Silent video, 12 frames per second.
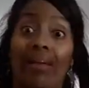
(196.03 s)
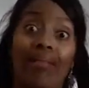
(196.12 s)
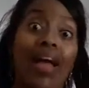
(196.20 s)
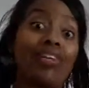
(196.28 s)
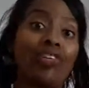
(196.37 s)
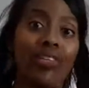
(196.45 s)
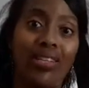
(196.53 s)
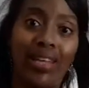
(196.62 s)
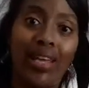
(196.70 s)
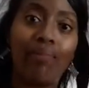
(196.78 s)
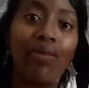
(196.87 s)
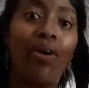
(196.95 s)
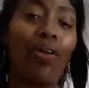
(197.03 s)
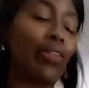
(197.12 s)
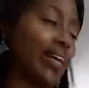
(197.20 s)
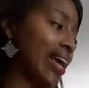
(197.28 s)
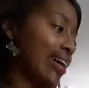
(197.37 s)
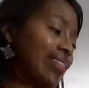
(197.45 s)
I imagine to keep all
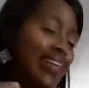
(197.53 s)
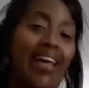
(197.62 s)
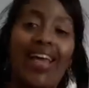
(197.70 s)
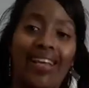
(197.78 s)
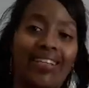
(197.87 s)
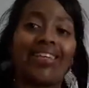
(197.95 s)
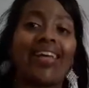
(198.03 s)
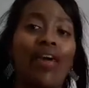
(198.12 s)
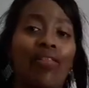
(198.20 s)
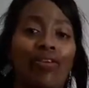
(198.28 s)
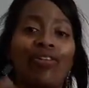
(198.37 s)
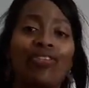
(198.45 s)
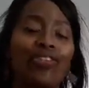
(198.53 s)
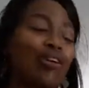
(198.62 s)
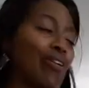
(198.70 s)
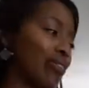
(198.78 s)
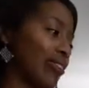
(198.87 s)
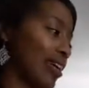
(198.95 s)
the cake together.
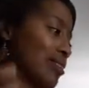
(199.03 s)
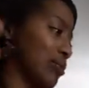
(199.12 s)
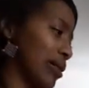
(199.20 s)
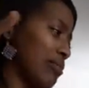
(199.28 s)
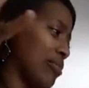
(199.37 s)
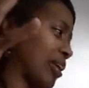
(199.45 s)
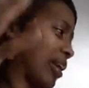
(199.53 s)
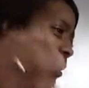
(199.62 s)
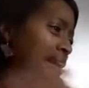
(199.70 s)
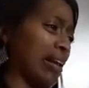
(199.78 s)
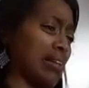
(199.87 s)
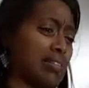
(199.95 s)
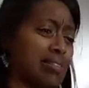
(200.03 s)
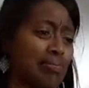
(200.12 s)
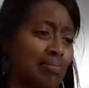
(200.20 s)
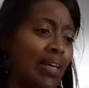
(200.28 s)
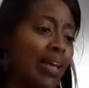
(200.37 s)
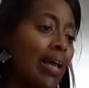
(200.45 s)
So that's what I'm thinking it
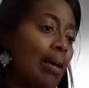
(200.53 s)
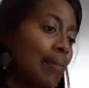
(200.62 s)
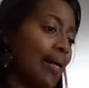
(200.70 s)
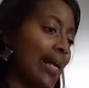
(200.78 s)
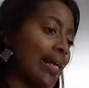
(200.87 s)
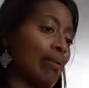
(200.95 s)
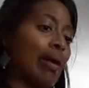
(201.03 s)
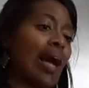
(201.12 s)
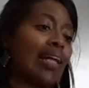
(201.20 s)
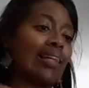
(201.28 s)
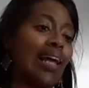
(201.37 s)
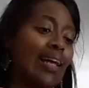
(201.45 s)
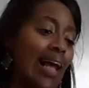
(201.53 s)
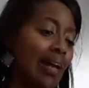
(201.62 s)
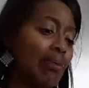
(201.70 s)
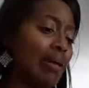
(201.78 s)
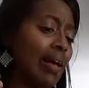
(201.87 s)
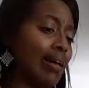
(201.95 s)
is. But anyway, I'm not
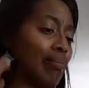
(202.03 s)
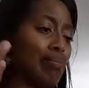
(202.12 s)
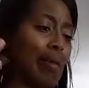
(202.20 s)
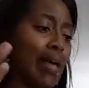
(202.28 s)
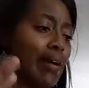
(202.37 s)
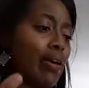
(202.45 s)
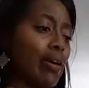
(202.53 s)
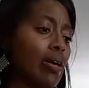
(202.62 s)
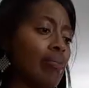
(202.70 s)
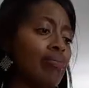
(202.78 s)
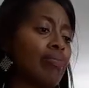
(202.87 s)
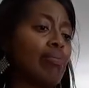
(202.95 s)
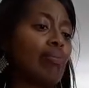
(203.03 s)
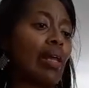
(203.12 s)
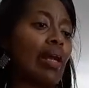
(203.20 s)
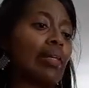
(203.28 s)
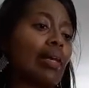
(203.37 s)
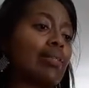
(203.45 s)
a baker.
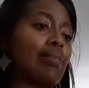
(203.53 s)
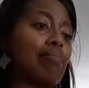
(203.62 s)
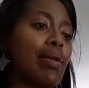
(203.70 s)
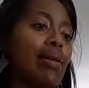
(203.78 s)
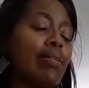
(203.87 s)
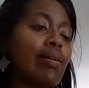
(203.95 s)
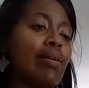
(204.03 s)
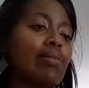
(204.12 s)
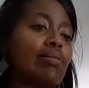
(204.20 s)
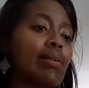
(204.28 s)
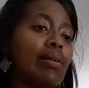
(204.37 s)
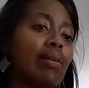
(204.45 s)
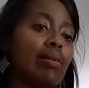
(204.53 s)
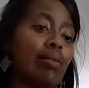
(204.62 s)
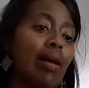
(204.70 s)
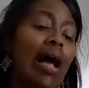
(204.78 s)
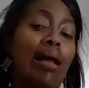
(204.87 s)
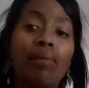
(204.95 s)
I like to bake things that
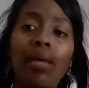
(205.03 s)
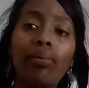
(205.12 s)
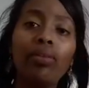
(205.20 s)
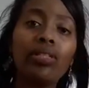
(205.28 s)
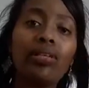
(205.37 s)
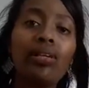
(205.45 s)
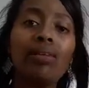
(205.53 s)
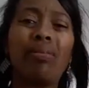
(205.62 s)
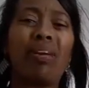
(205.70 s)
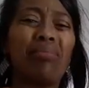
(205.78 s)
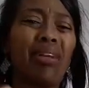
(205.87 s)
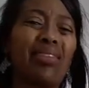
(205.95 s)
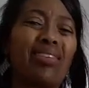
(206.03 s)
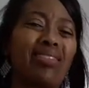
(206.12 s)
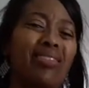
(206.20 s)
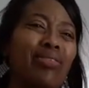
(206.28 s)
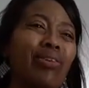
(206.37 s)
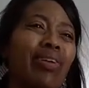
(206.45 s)
I'm able to eat, but I'm not
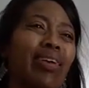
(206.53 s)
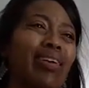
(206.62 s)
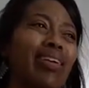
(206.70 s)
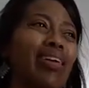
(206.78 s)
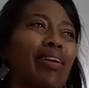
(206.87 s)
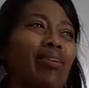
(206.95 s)
necessarily,